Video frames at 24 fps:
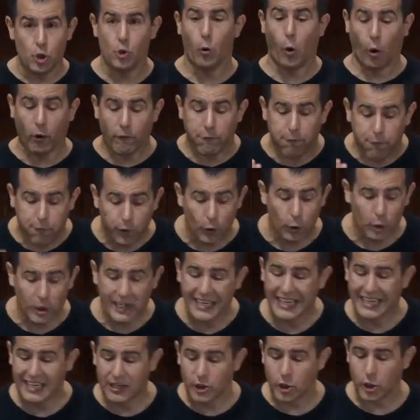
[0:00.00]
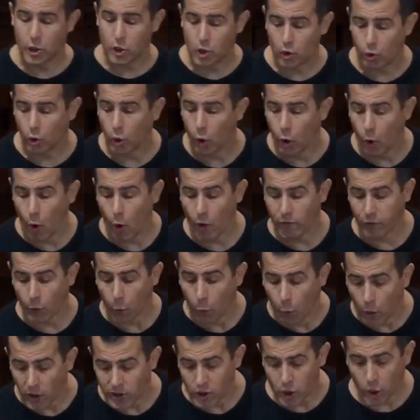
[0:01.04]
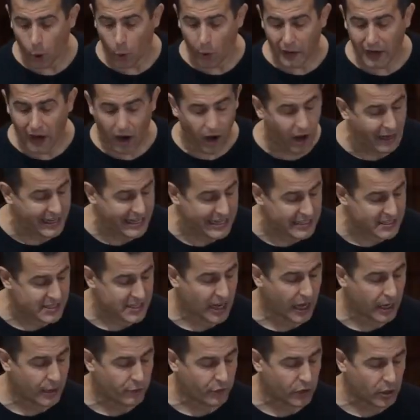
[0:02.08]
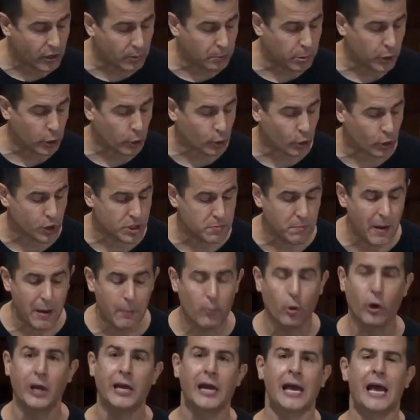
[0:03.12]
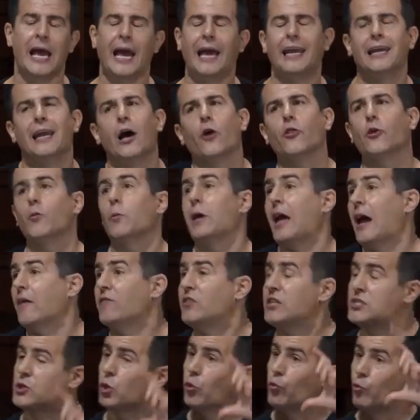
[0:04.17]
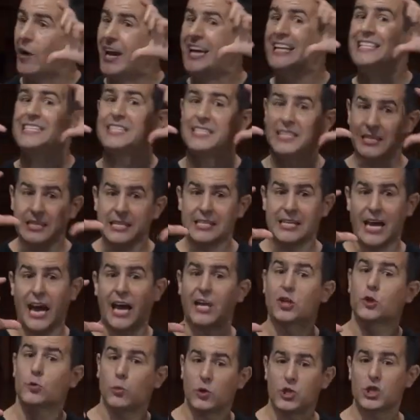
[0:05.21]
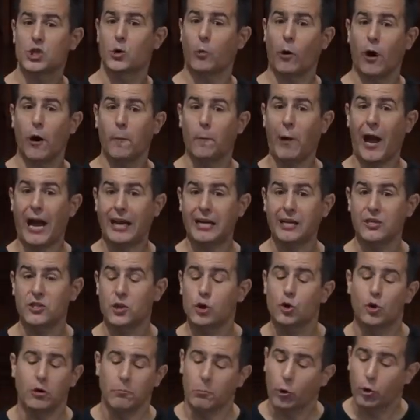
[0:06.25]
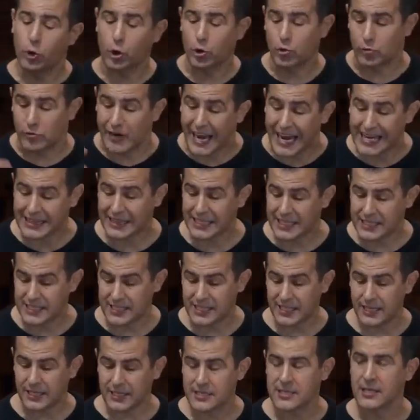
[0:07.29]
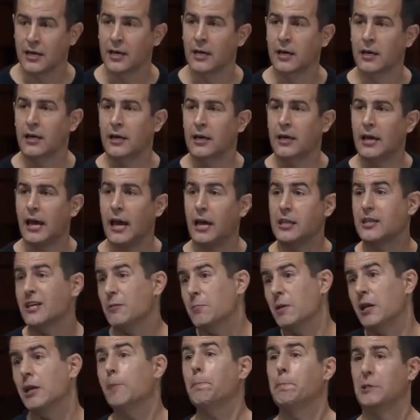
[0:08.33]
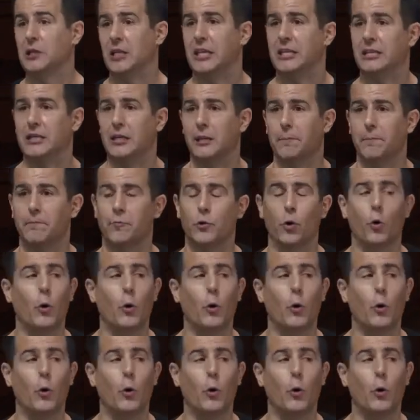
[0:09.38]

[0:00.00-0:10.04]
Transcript: you are fully in control over what's going on inside of the computer's memory. And now that we have this array syntax with square brackets, you can both create these things and then manipulate them